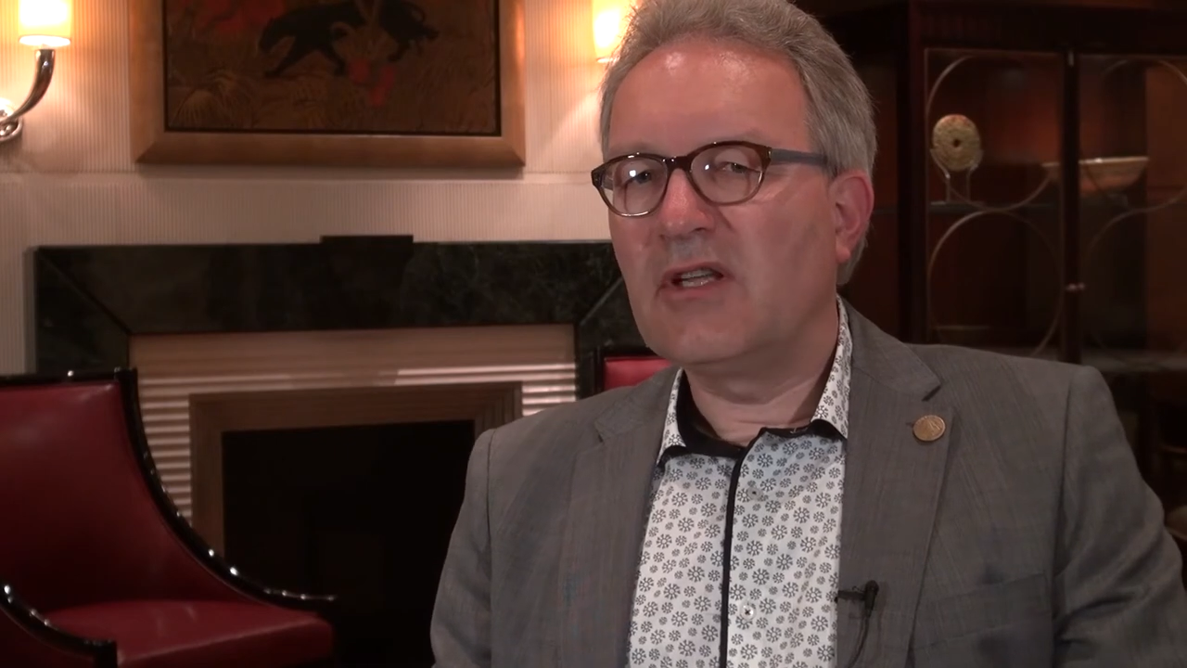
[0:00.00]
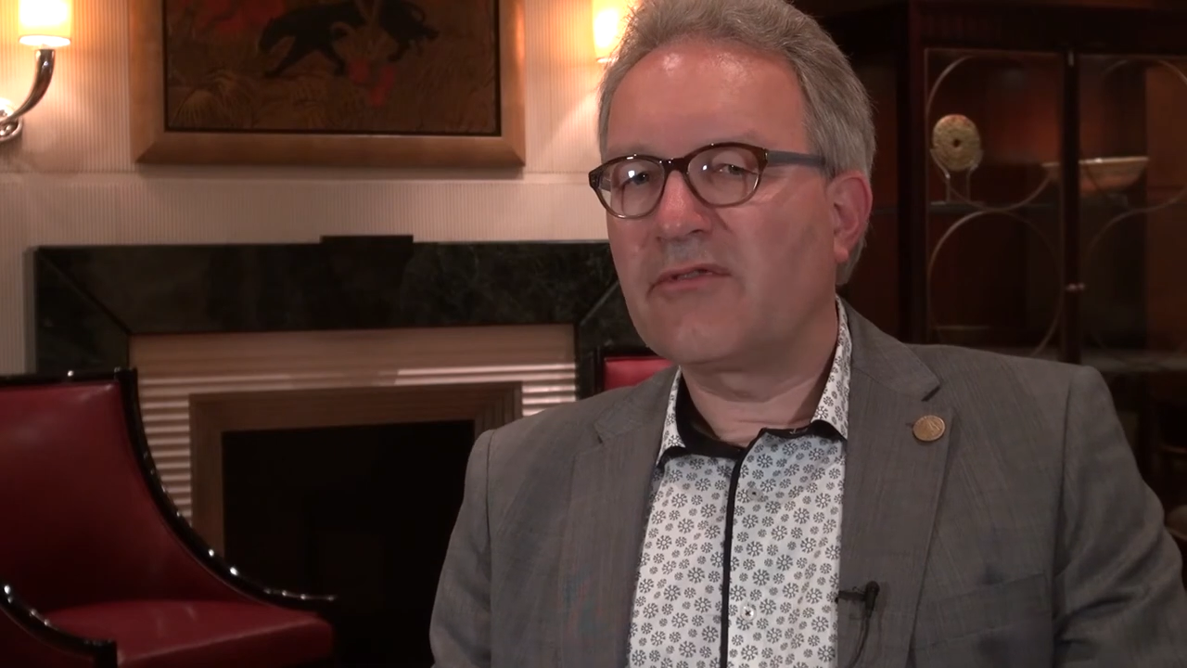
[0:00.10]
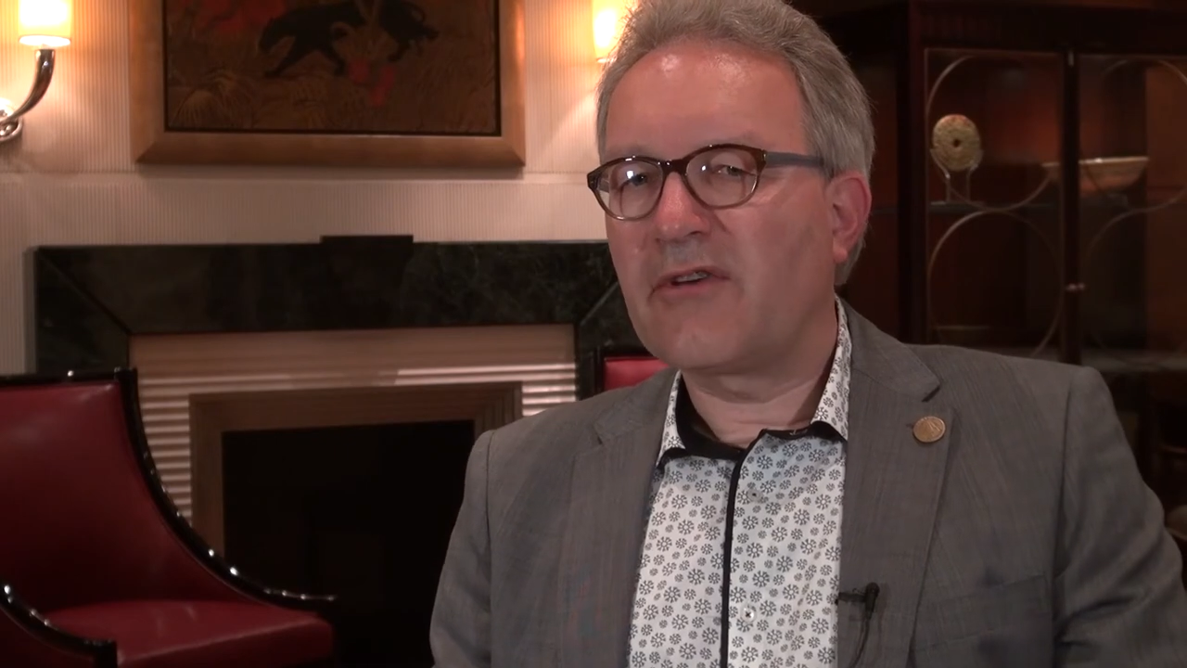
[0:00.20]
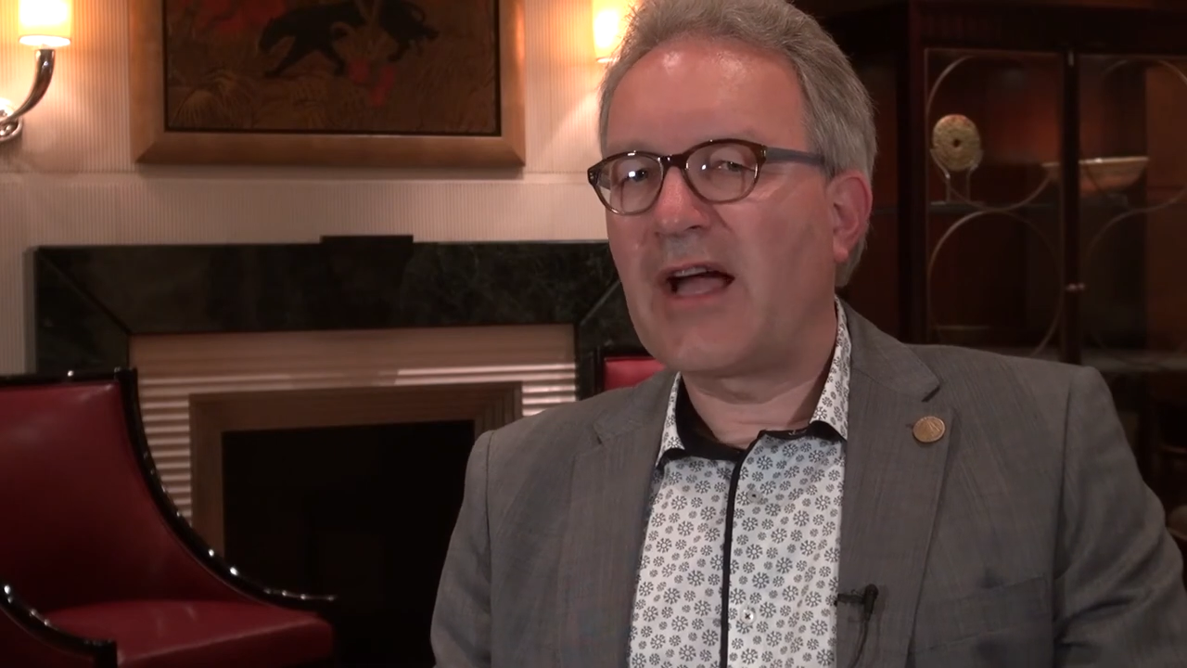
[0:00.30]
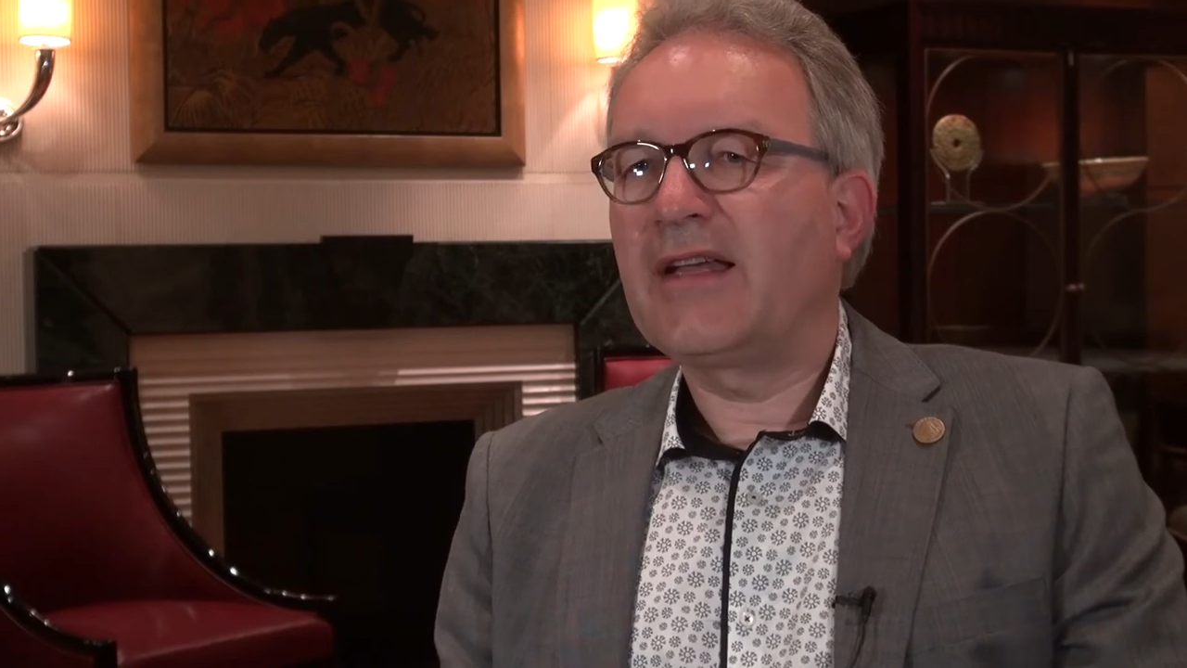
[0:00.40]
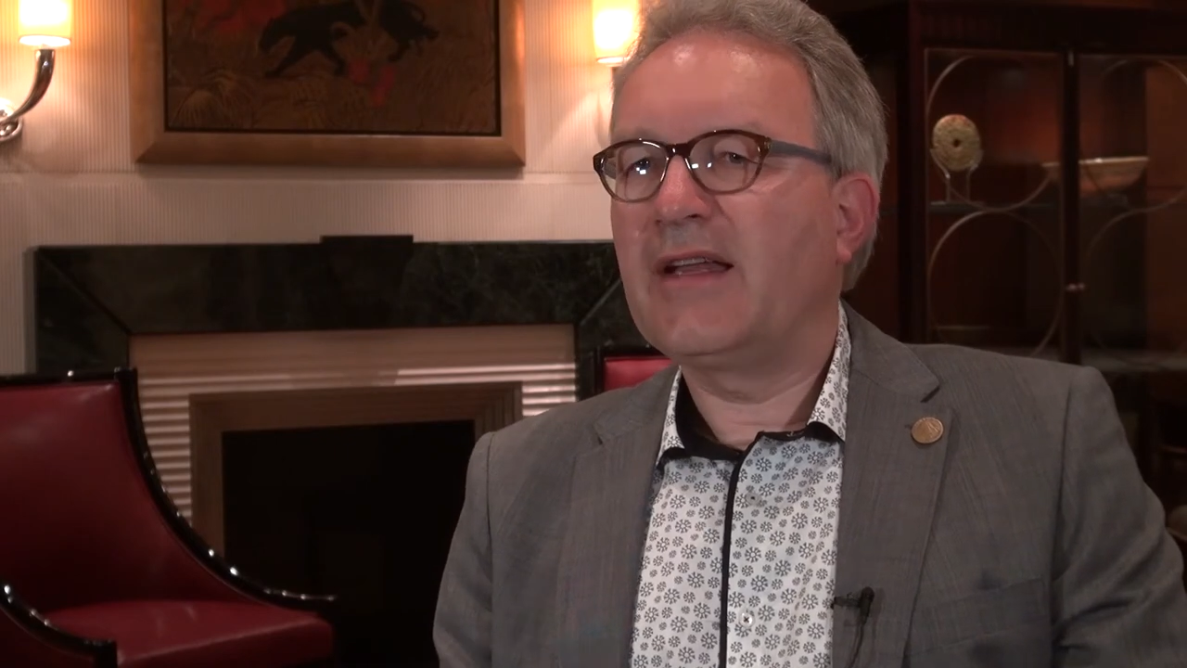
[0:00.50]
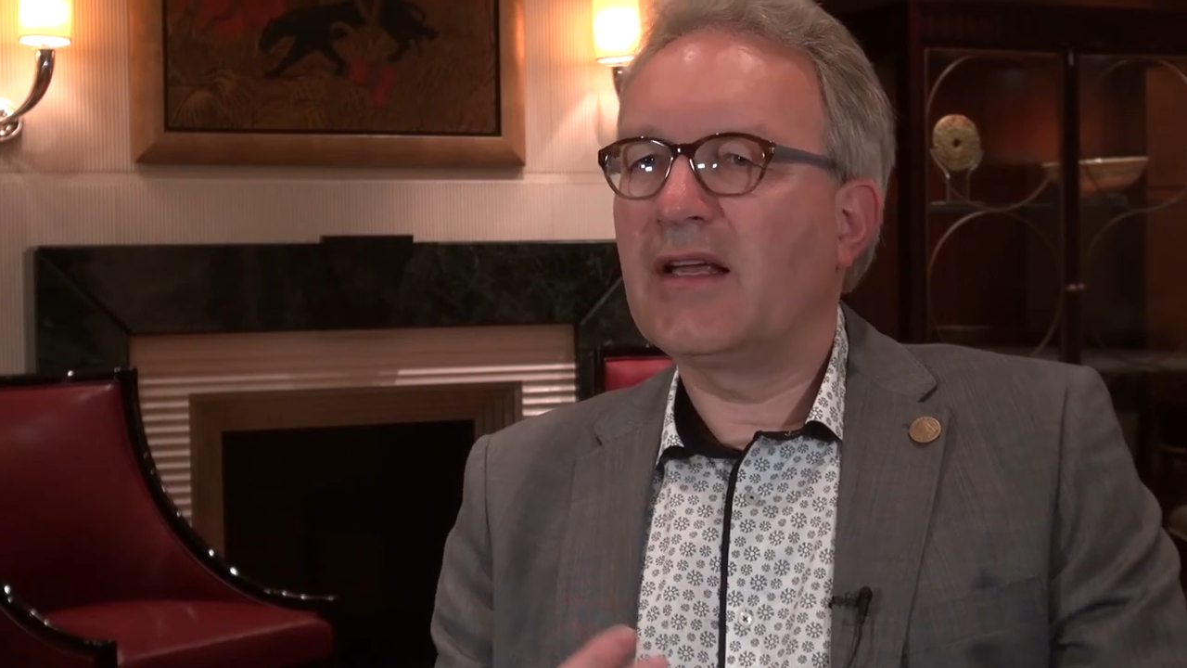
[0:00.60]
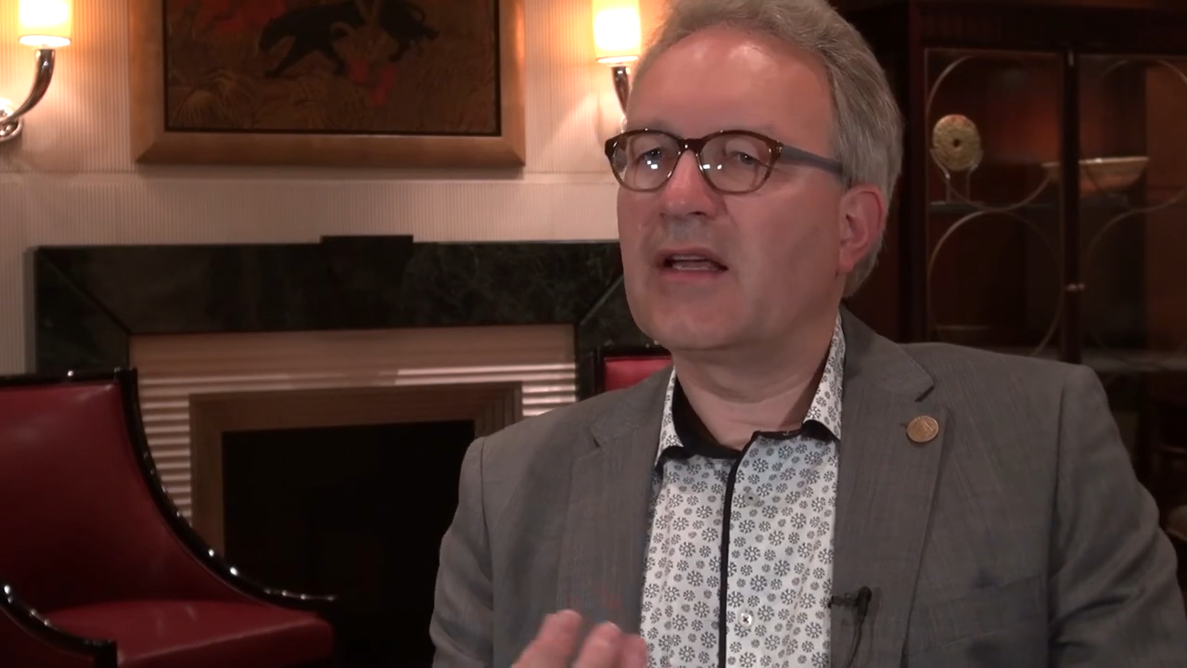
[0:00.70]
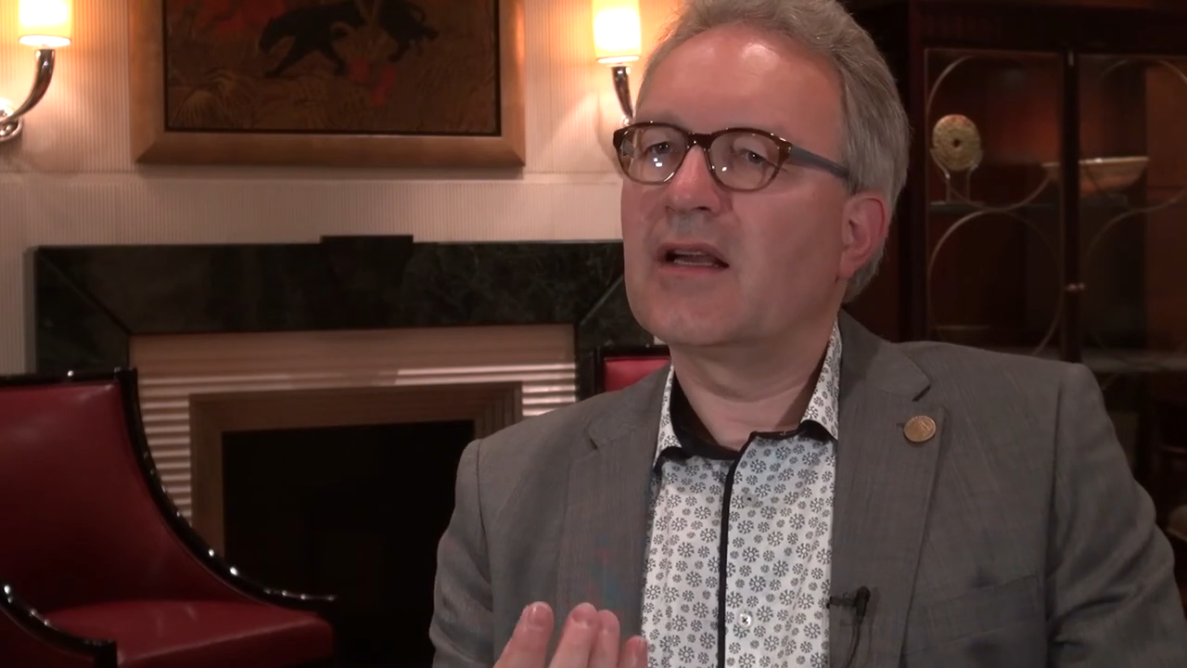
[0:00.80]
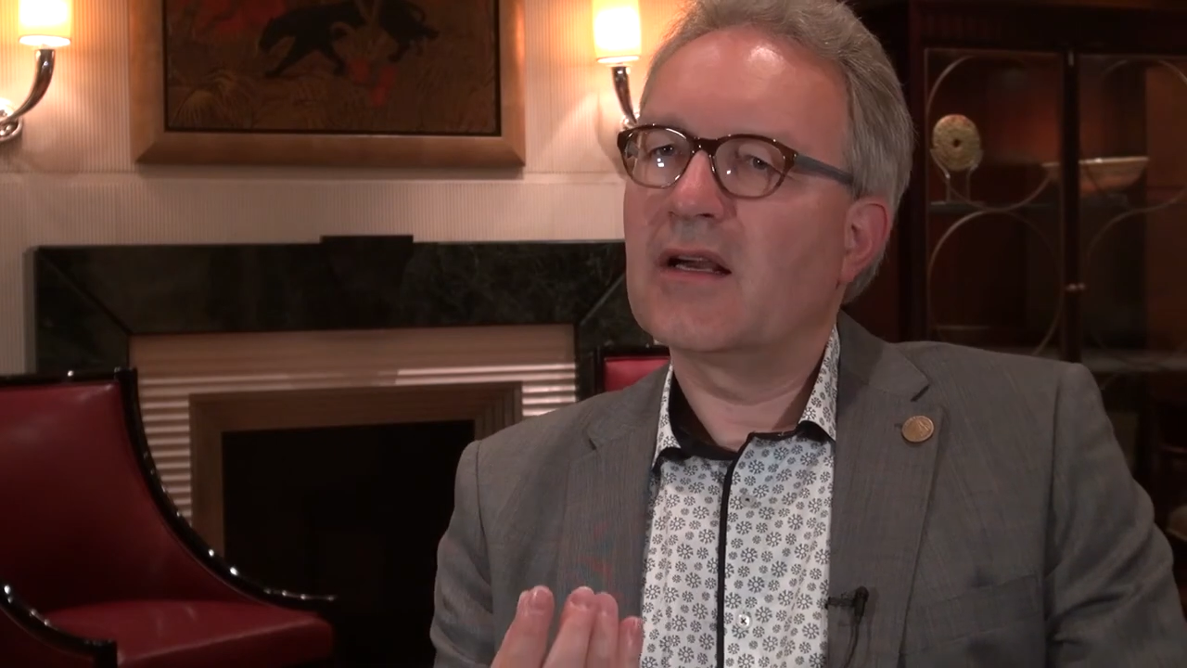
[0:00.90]

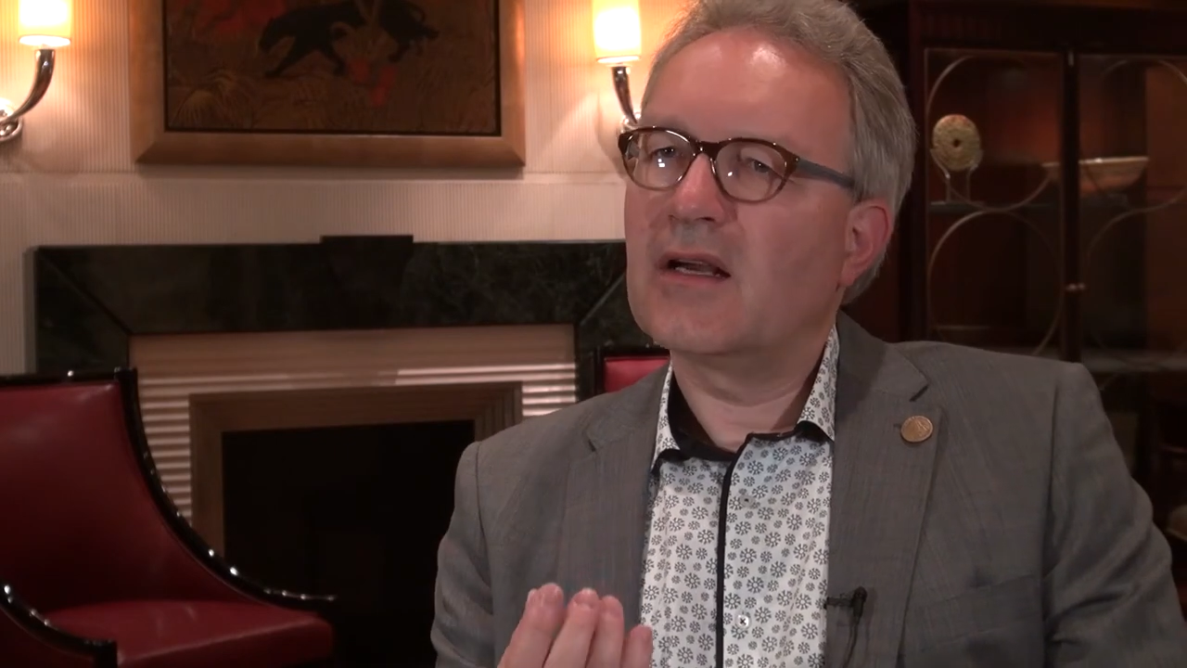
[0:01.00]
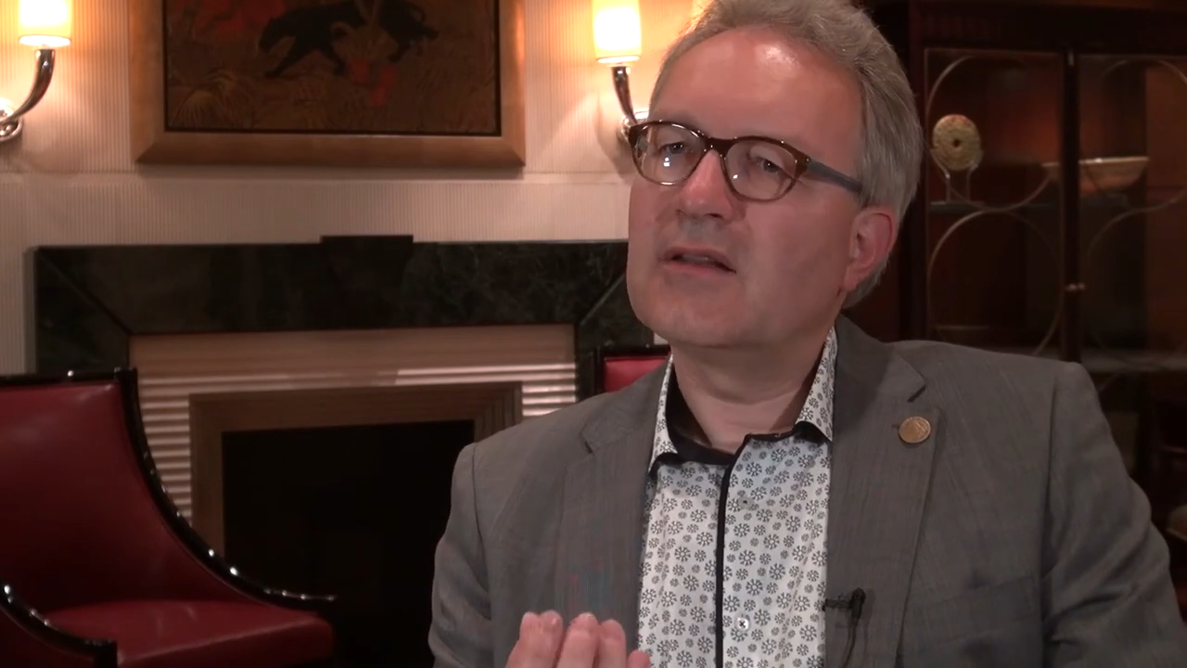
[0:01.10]
defining